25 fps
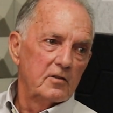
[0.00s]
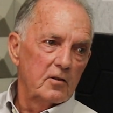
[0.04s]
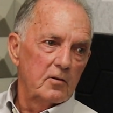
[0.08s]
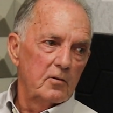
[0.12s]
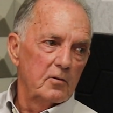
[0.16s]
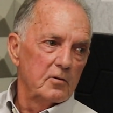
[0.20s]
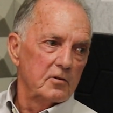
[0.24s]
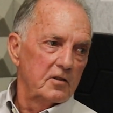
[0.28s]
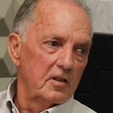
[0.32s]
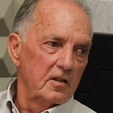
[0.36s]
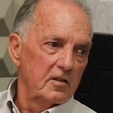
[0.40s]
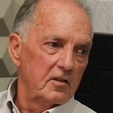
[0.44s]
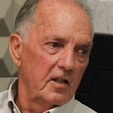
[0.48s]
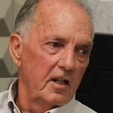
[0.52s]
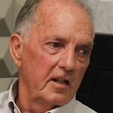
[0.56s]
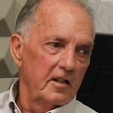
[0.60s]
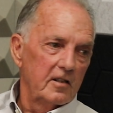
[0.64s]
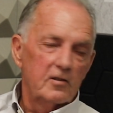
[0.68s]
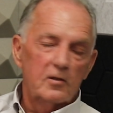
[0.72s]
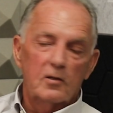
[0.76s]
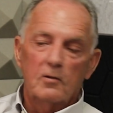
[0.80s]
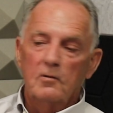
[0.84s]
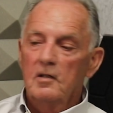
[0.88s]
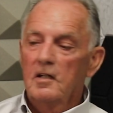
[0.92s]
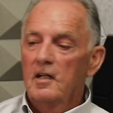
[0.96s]
Of course, they take it
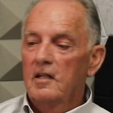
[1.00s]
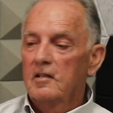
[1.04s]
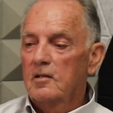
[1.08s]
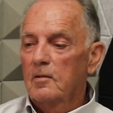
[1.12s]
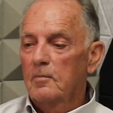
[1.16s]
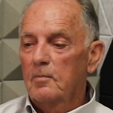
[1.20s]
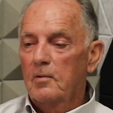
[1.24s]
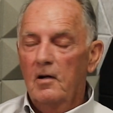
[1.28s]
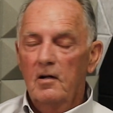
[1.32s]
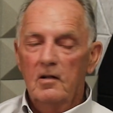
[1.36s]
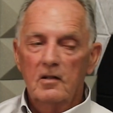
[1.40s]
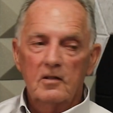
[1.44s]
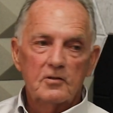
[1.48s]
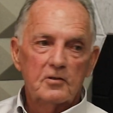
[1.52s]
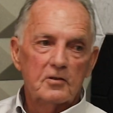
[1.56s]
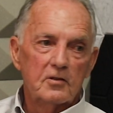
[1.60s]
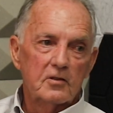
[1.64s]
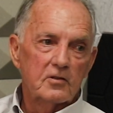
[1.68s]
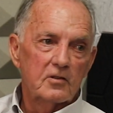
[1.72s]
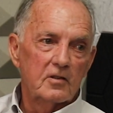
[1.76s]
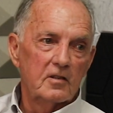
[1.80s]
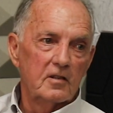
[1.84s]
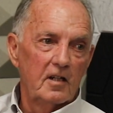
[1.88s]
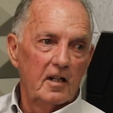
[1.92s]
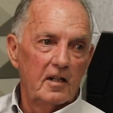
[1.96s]
to an
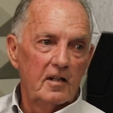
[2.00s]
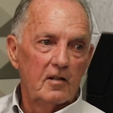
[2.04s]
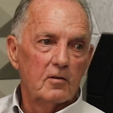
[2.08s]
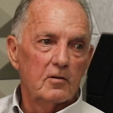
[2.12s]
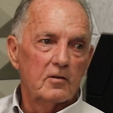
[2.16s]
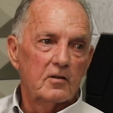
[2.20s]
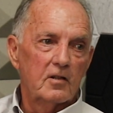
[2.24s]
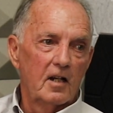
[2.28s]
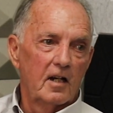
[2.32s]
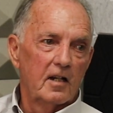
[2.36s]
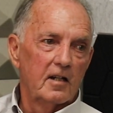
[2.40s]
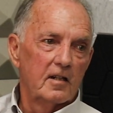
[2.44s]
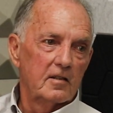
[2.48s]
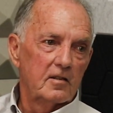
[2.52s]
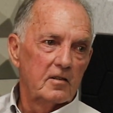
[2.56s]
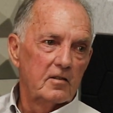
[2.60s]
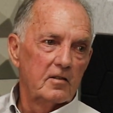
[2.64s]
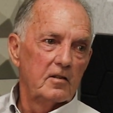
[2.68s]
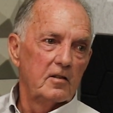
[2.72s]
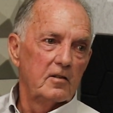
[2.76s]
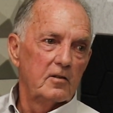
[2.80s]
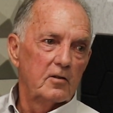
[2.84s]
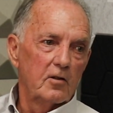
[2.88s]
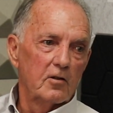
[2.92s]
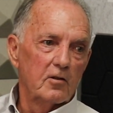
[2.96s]
anthropologist, and they look at it to
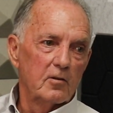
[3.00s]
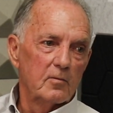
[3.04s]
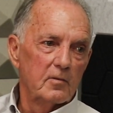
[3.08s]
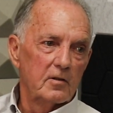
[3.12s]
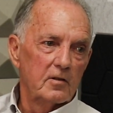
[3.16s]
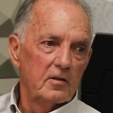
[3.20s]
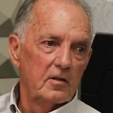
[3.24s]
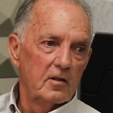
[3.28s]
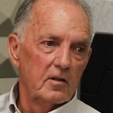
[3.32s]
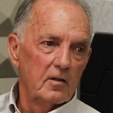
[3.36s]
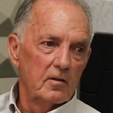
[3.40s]
determine,